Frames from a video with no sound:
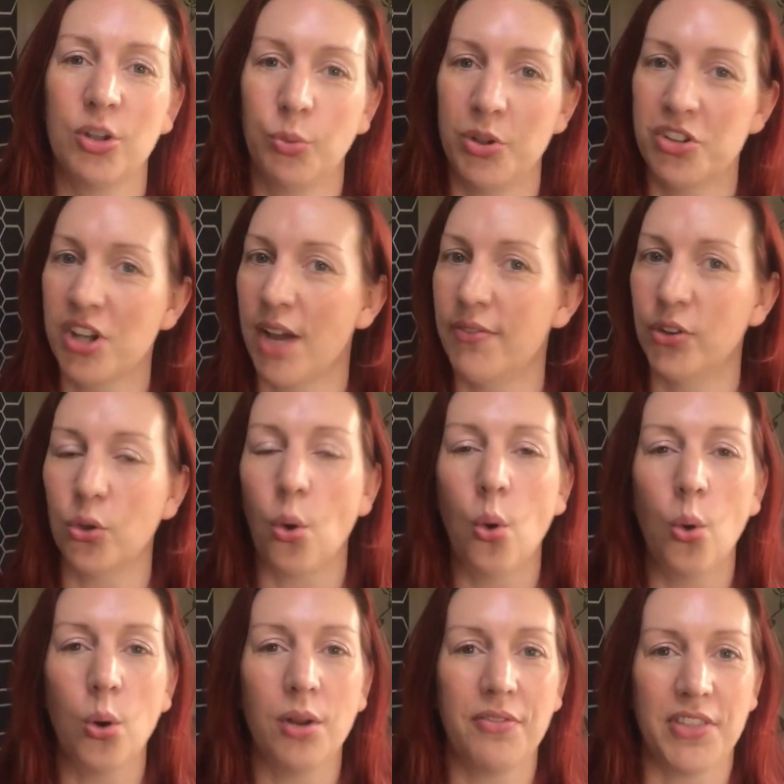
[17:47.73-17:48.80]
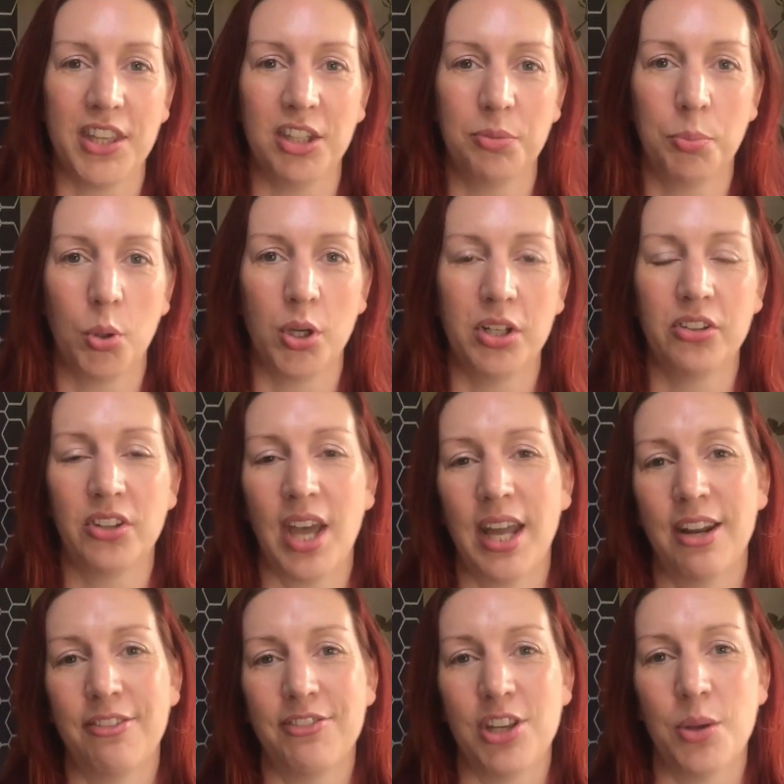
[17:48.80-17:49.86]
which covers all of these points and a
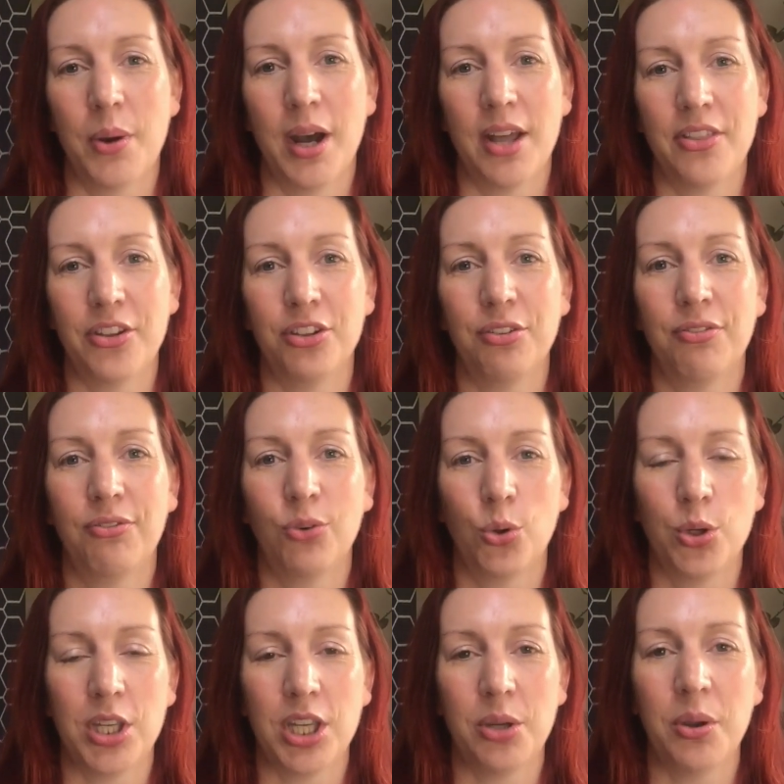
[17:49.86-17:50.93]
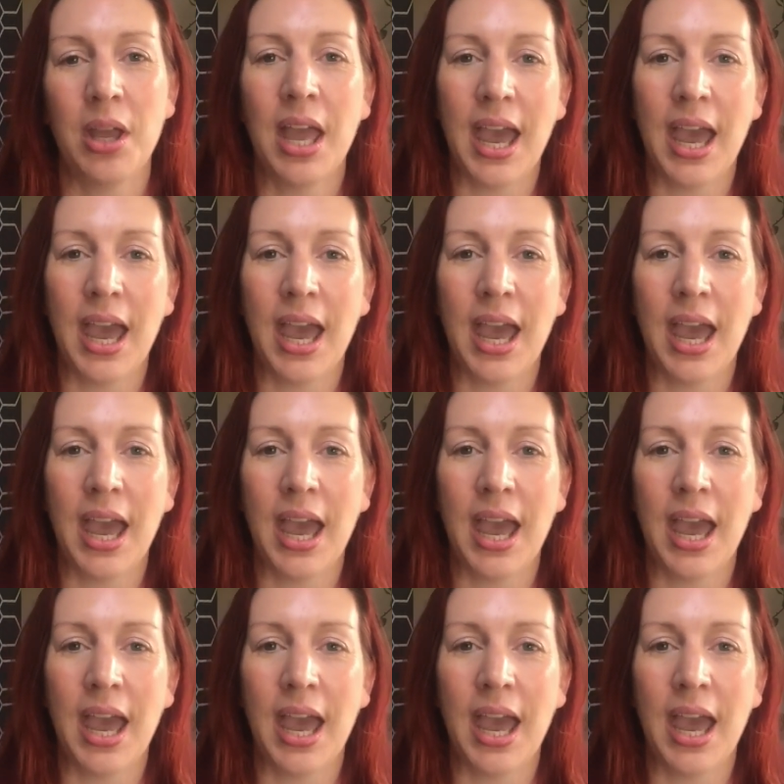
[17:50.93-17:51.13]
few others for you,